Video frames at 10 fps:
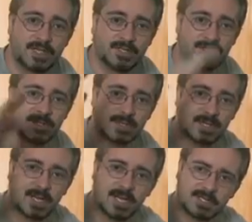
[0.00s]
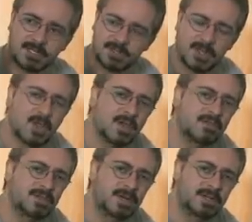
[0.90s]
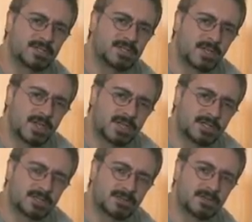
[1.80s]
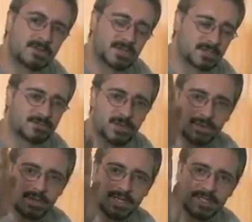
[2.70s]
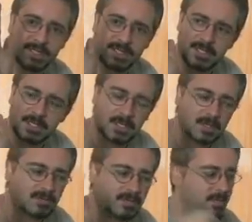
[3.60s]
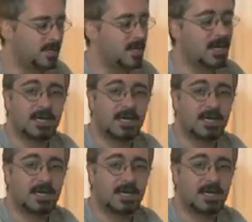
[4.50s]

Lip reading: lenses you get sort of curves around the sides of your image, and vertical lines suddenly curve a bit.